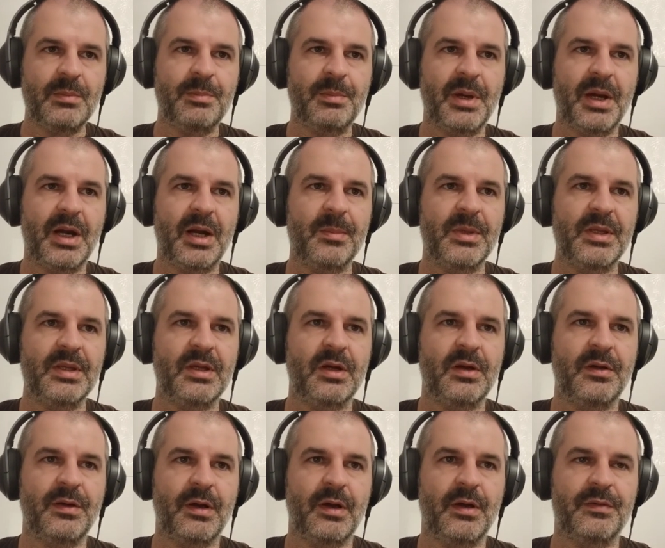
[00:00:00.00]
parameter
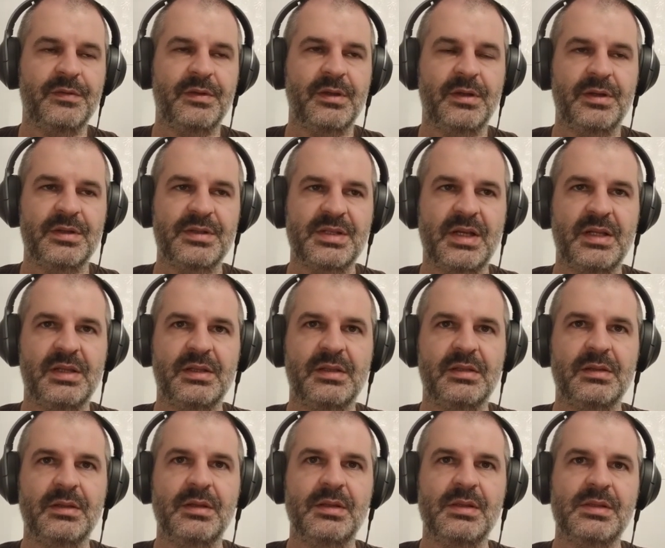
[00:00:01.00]
of the
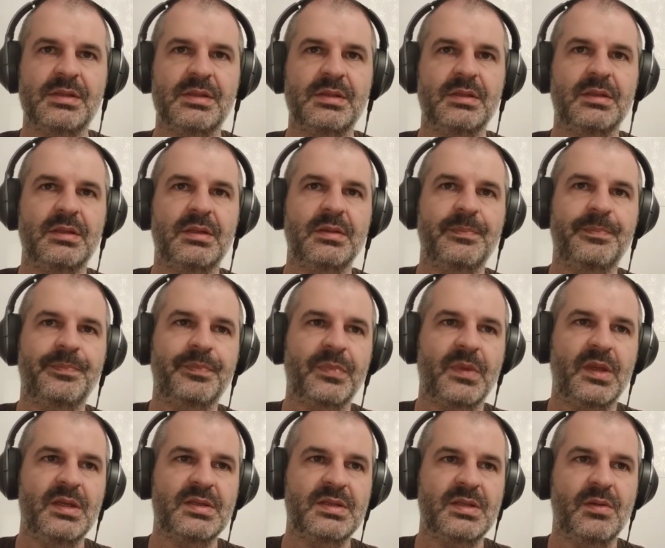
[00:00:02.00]
result is
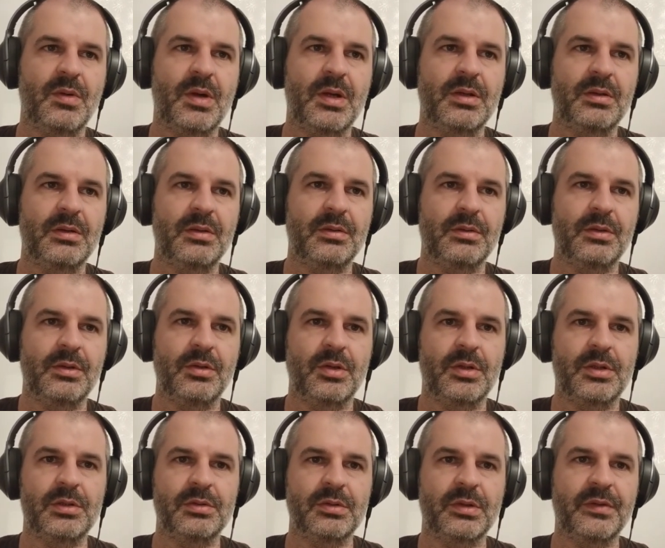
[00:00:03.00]
the one you
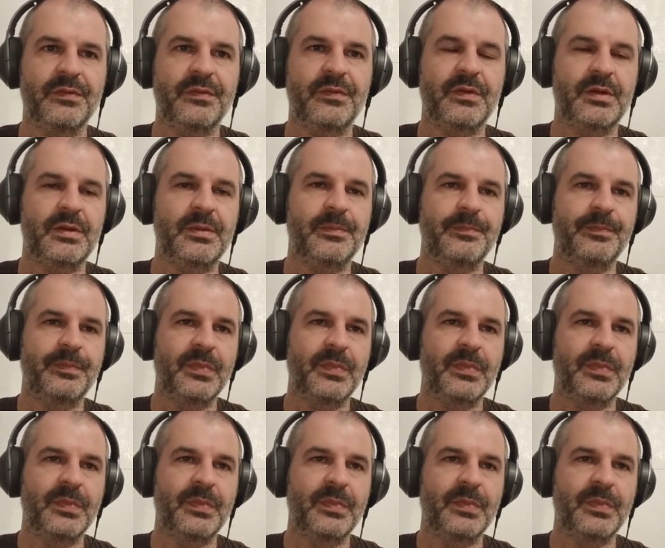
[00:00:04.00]
are looking for.